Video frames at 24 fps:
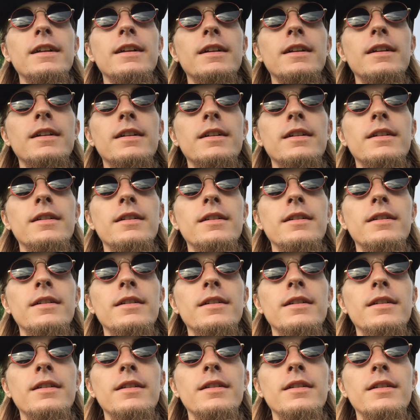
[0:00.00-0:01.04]

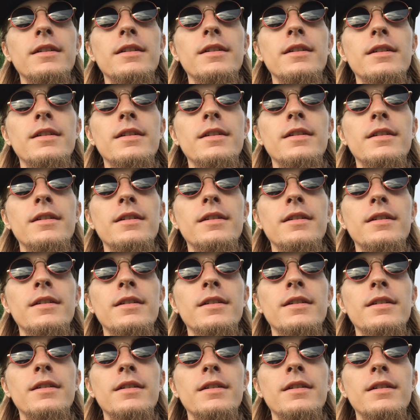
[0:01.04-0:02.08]

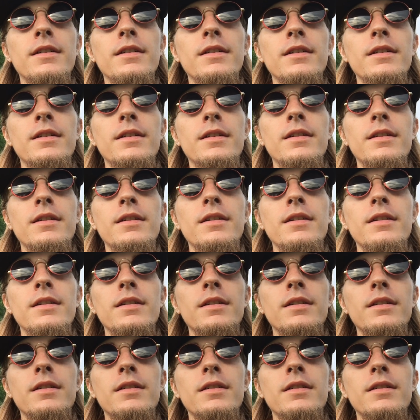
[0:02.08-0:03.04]
(no one is talking)